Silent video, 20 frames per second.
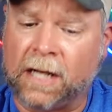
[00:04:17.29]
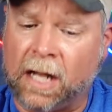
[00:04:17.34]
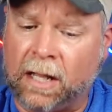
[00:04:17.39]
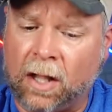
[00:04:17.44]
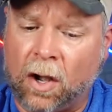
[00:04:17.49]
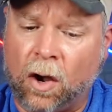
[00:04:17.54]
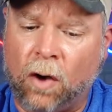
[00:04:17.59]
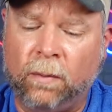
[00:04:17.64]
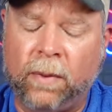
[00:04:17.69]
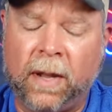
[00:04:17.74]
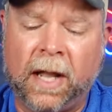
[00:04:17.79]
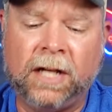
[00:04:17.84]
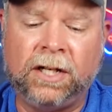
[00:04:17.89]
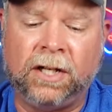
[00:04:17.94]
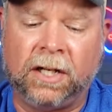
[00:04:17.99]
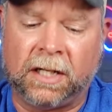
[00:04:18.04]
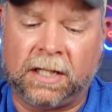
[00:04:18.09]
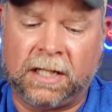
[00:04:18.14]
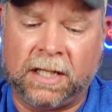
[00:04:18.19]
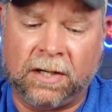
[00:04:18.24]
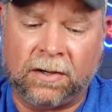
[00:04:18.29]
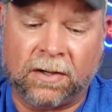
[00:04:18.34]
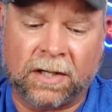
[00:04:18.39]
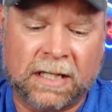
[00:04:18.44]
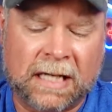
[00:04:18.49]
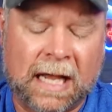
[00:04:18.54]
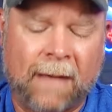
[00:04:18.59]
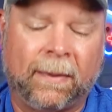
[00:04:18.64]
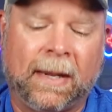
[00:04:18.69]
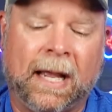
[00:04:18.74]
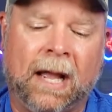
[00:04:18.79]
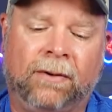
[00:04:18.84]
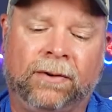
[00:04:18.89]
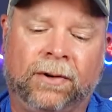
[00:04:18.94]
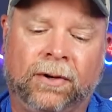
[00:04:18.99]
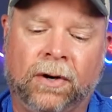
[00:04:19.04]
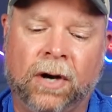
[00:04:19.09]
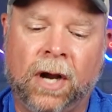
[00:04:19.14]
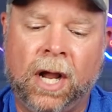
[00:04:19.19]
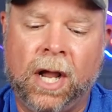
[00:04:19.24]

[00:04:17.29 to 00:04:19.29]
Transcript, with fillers: And on the home page, you can see your step counter,